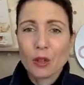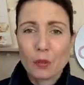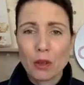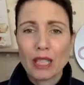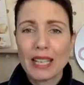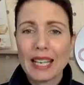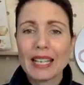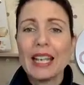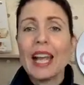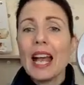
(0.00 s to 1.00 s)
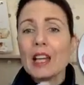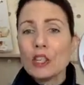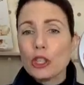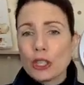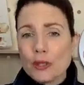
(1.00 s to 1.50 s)
your body heat,
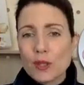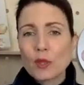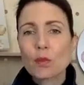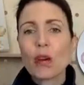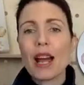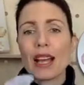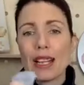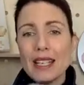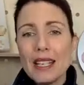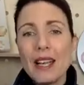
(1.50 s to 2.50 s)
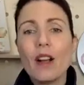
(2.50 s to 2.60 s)
and you can spray